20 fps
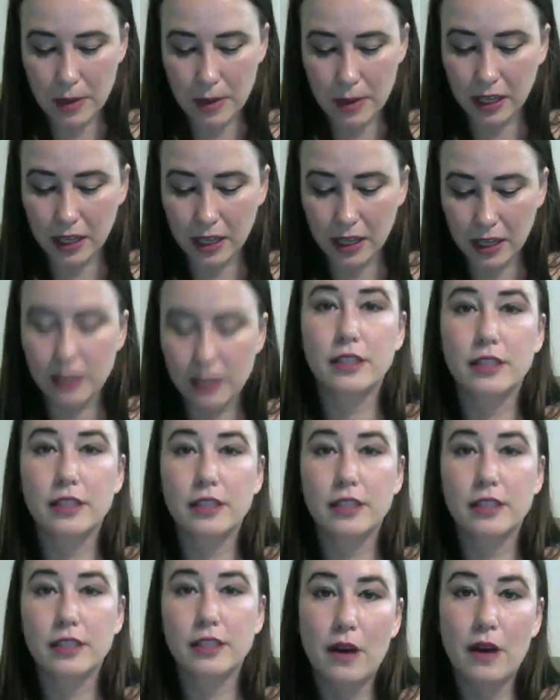Penny auctions,
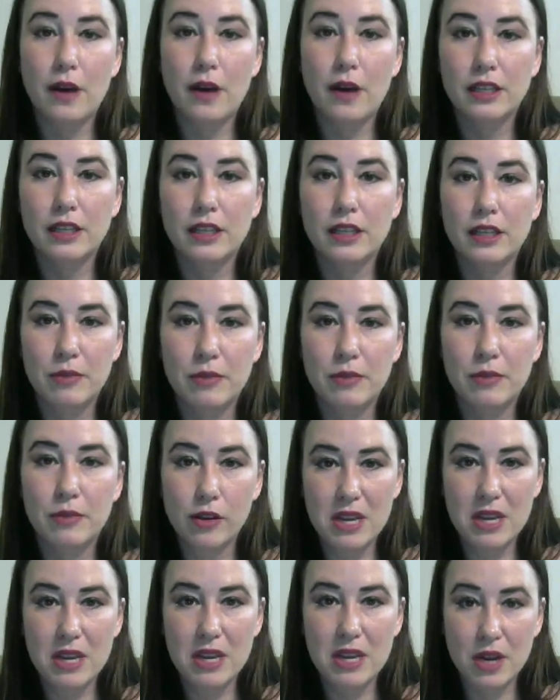though, are something you
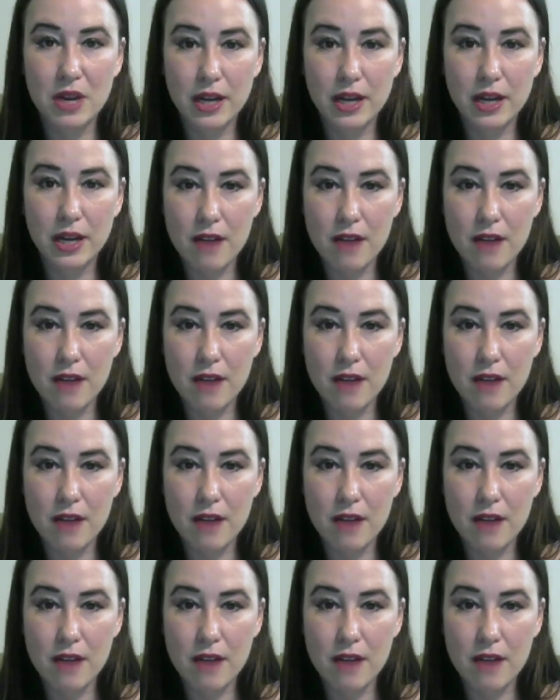can make money